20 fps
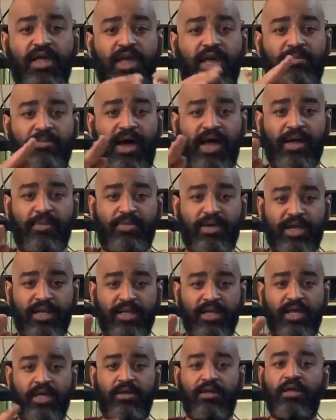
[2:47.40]
In my
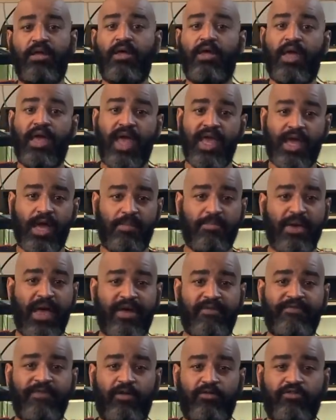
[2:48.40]
opinion, hang-on
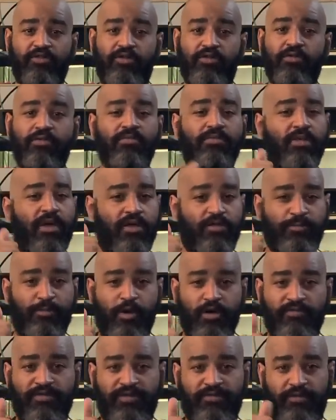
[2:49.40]
back filter is
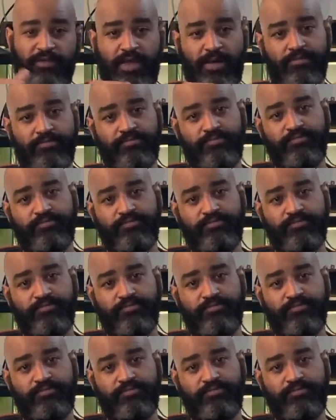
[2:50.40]
perfect for them.